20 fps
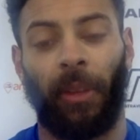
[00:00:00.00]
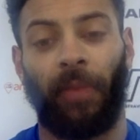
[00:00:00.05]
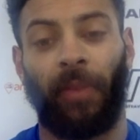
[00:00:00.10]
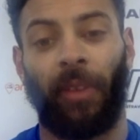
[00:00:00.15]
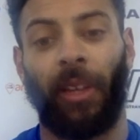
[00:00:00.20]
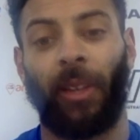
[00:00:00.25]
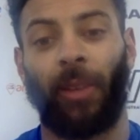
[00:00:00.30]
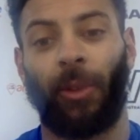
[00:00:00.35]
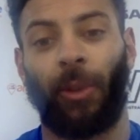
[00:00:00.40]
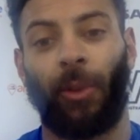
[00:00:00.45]
the
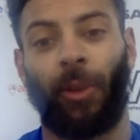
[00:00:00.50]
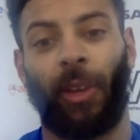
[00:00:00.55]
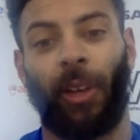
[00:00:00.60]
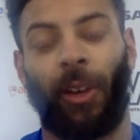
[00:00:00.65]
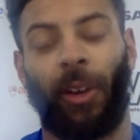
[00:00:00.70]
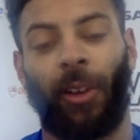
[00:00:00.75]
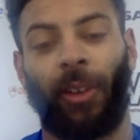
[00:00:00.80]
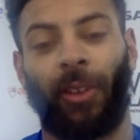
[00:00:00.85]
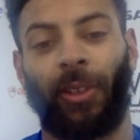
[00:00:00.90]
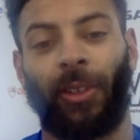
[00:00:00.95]
thing is, we all get
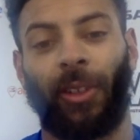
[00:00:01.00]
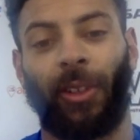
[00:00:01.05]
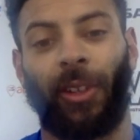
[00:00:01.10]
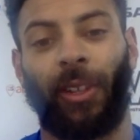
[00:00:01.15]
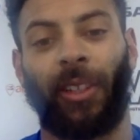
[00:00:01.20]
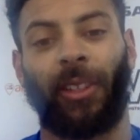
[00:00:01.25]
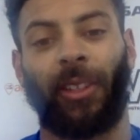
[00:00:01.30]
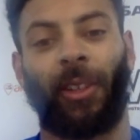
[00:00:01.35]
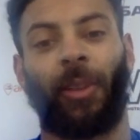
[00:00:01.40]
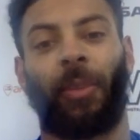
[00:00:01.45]
on, so
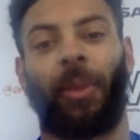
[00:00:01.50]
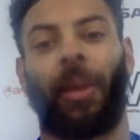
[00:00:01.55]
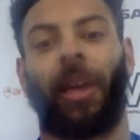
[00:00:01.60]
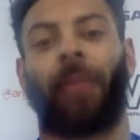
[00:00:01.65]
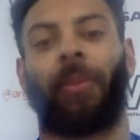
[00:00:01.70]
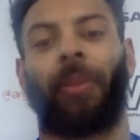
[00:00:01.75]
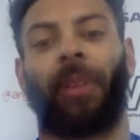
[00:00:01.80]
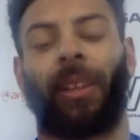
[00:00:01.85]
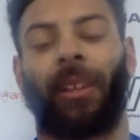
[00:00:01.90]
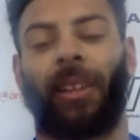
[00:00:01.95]
there's no bad
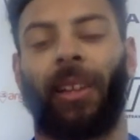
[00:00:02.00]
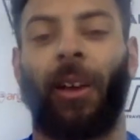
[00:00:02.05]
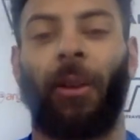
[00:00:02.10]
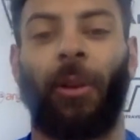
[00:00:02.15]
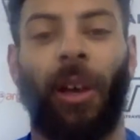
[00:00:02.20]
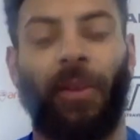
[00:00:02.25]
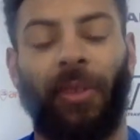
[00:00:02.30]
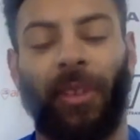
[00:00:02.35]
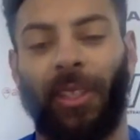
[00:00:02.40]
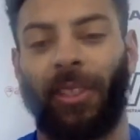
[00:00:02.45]
blood.
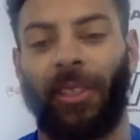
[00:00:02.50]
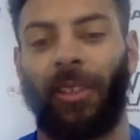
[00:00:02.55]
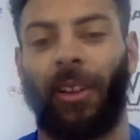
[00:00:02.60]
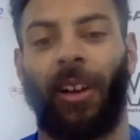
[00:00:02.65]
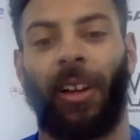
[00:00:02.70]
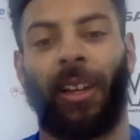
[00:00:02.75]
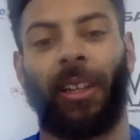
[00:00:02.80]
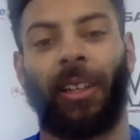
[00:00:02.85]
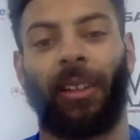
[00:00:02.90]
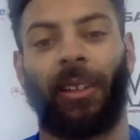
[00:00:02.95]
Whoever's
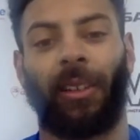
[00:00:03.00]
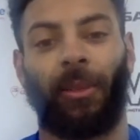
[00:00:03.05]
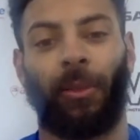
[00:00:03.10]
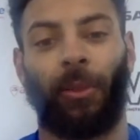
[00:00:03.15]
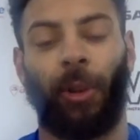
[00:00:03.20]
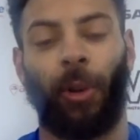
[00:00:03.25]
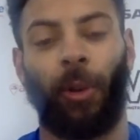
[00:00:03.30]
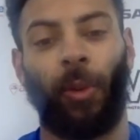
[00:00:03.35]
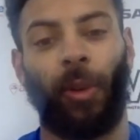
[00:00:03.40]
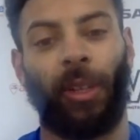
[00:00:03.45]
starting,
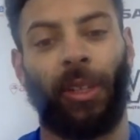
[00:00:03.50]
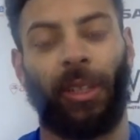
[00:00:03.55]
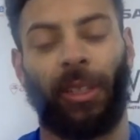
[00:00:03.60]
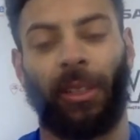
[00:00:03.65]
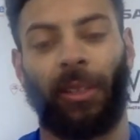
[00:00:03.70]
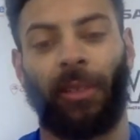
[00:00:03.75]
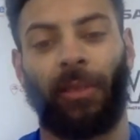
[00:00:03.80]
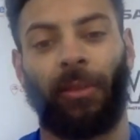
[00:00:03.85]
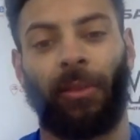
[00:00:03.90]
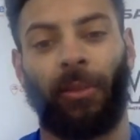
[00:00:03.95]
we're all wishing
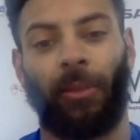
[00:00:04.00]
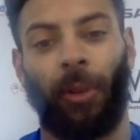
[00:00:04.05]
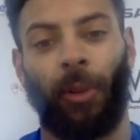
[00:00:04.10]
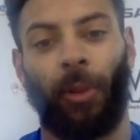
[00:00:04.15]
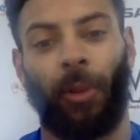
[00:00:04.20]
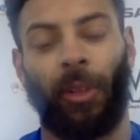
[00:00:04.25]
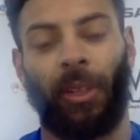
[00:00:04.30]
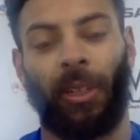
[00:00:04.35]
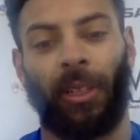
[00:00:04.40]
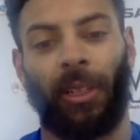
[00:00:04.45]

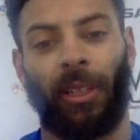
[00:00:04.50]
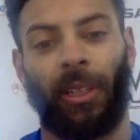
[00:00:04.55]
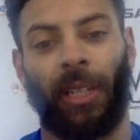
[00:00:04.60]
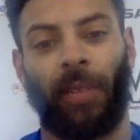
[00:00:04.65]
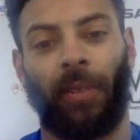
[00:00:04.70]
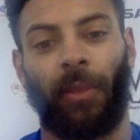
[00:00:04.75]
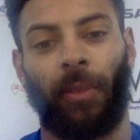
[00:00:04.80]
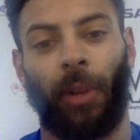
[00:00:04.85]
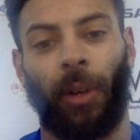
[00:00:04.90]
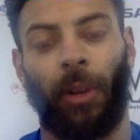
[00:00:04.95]
each
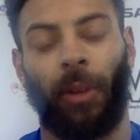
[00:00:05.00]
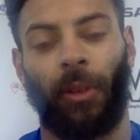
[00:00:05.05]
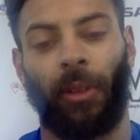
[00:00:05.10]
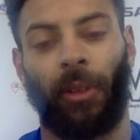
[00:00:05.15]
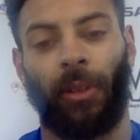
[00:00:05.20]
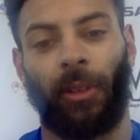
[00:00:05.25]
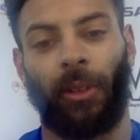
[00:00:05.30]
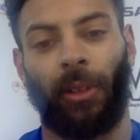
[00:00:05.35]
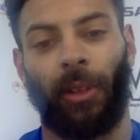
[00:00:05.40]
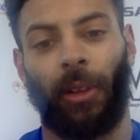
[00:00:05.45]
other well,
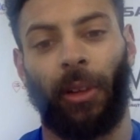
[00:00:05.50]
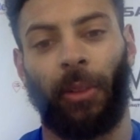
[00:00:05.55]
you